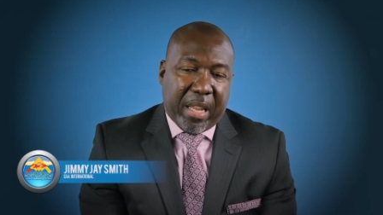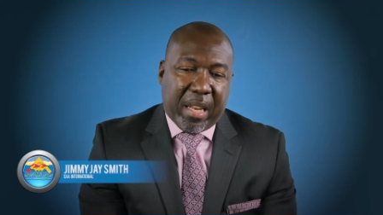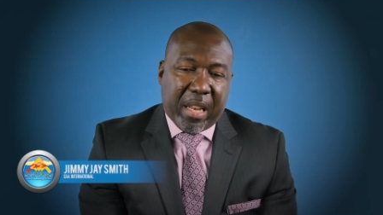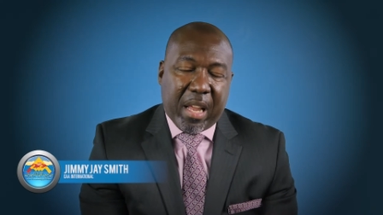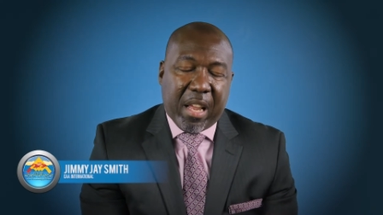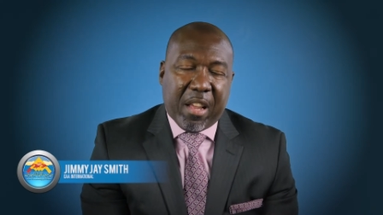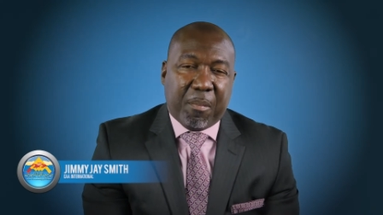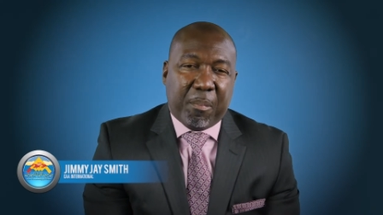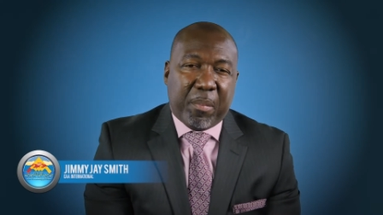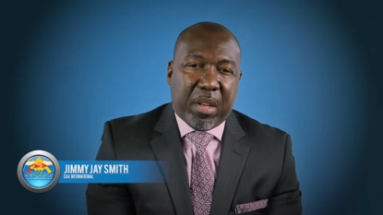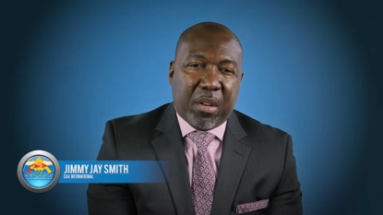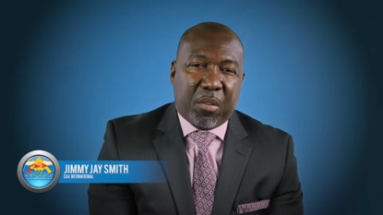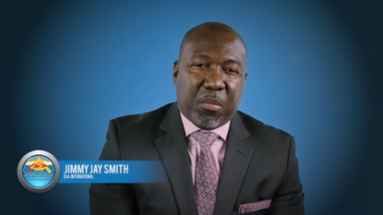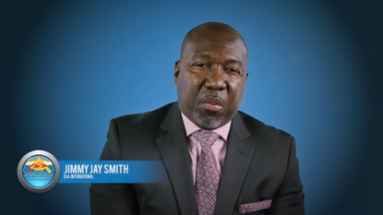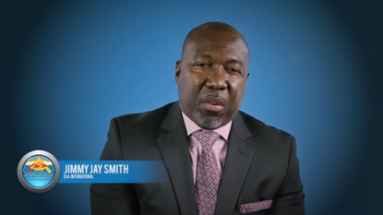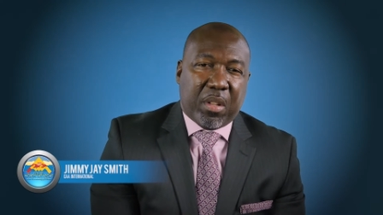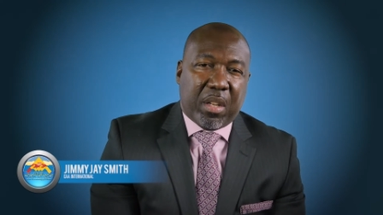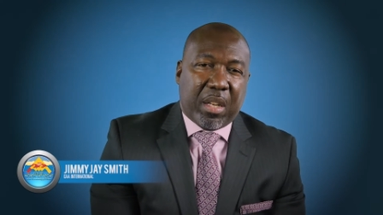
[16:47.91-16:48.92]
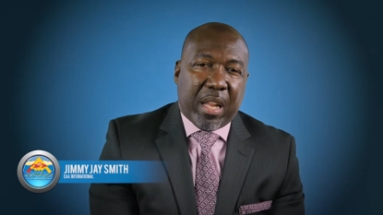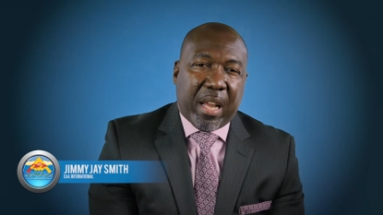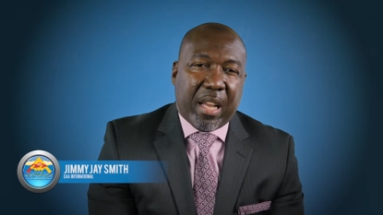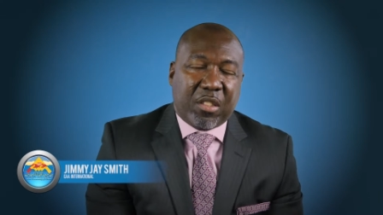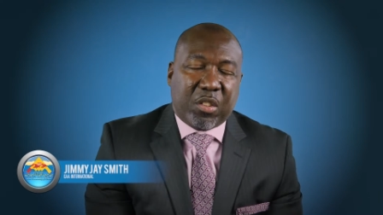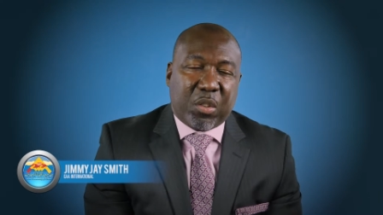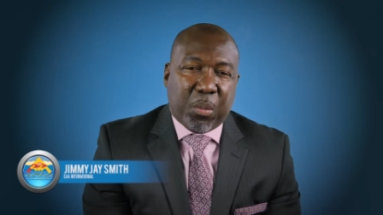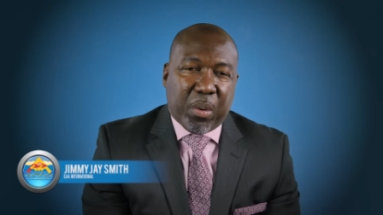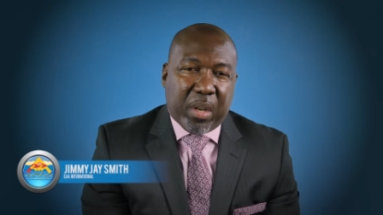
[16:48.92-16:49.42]
and I have been for the
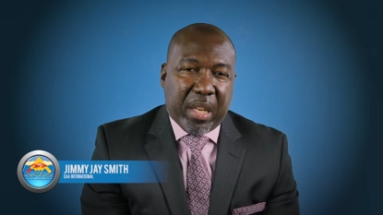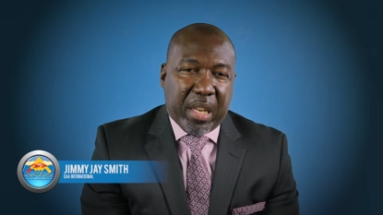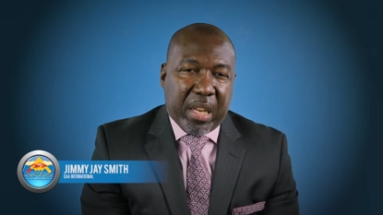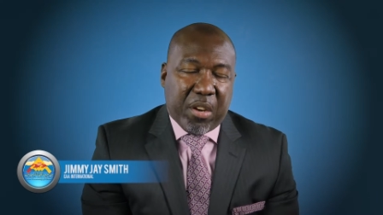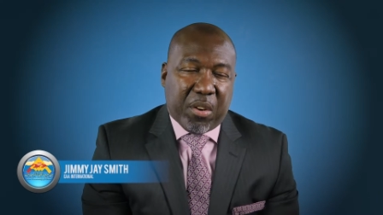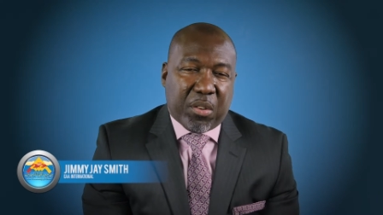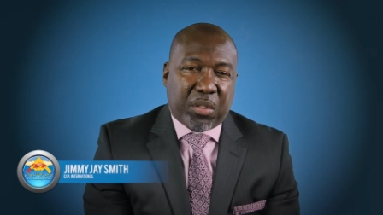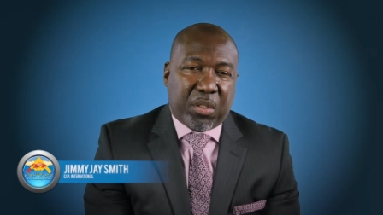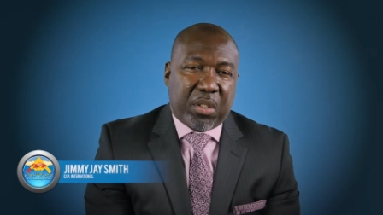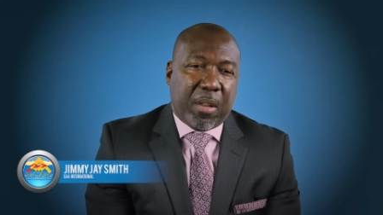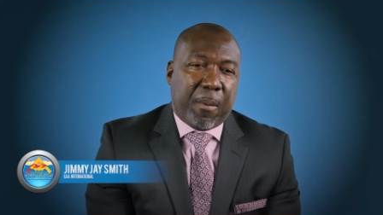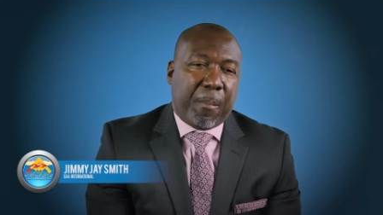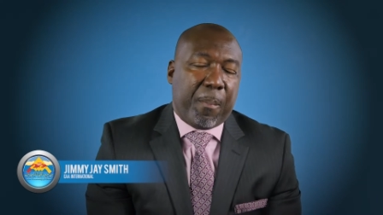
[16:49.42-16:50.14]
last 20 years.